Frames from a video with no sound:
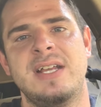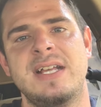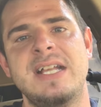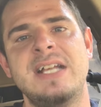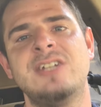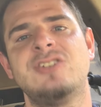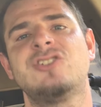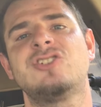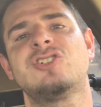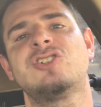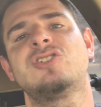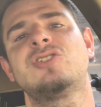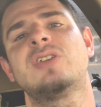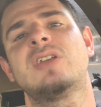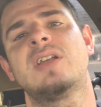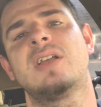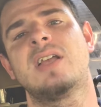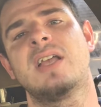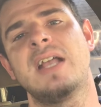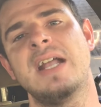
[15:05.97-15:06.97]
It's
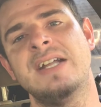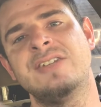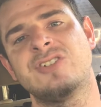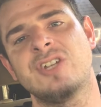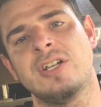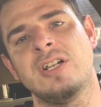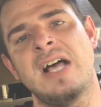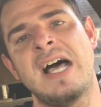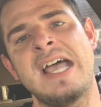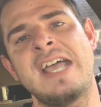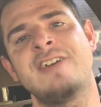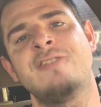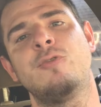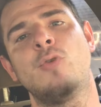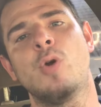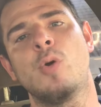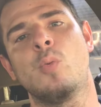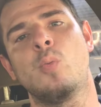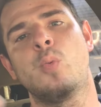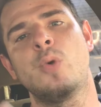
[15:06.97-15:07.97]
a life
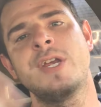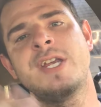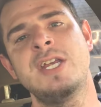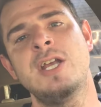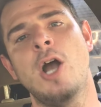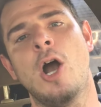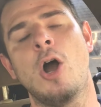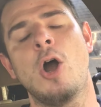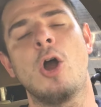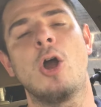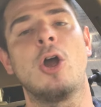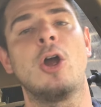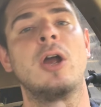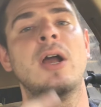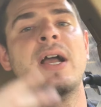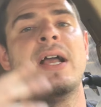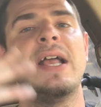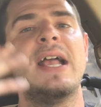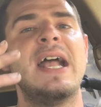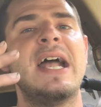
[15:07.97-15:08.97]
where we
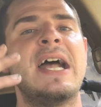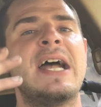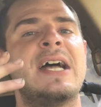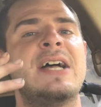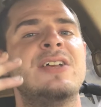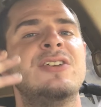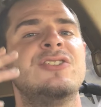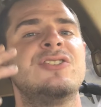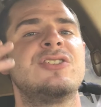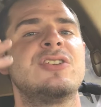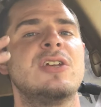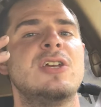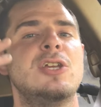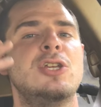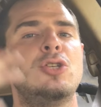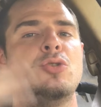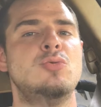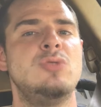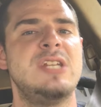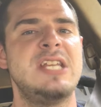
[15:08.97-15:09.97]
are, as
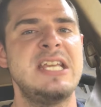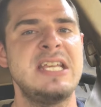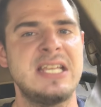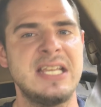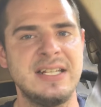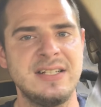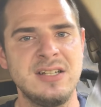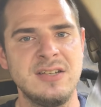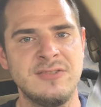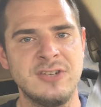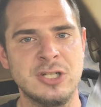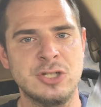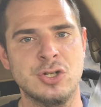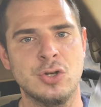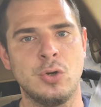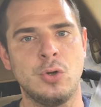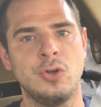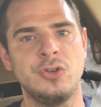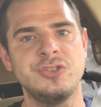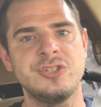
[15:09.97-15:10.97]
unique
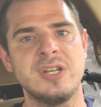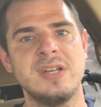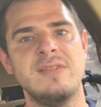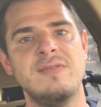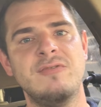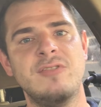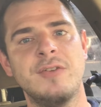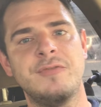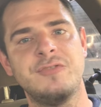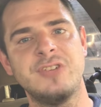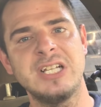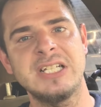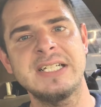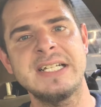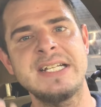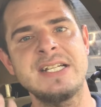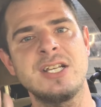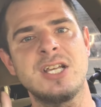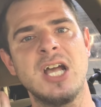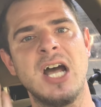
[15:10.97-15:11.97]
individuals,
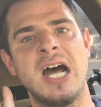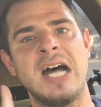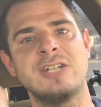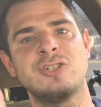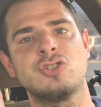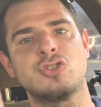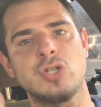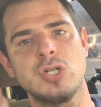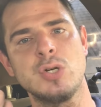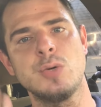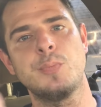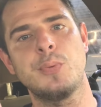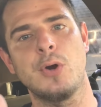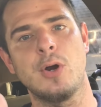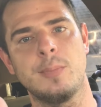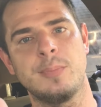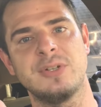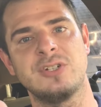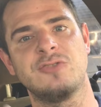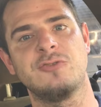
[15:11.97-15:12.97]
fulfilling God's true
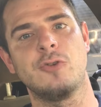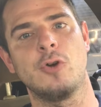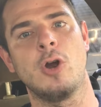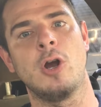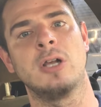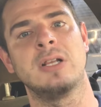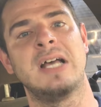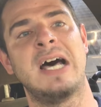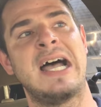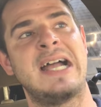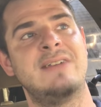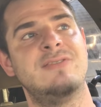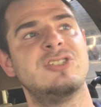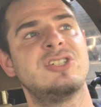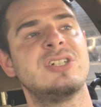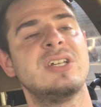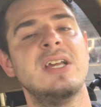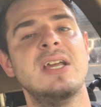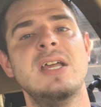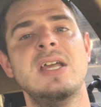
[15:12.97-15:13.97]
purpose for our
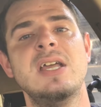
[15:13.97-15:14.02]
lives.